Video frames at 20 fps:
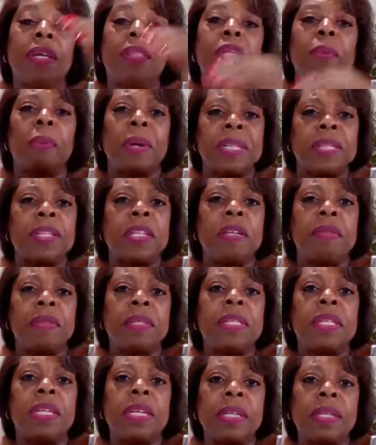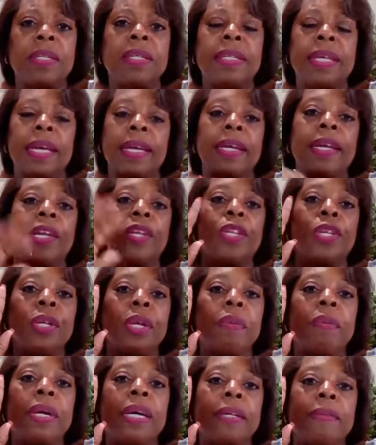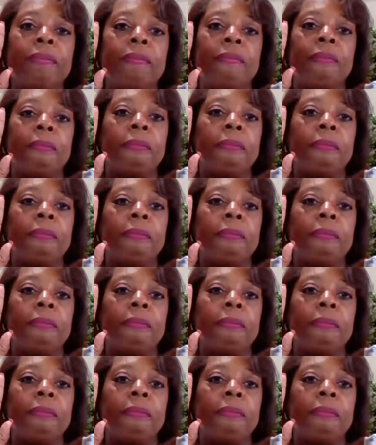the president of the Senate could say, you know what,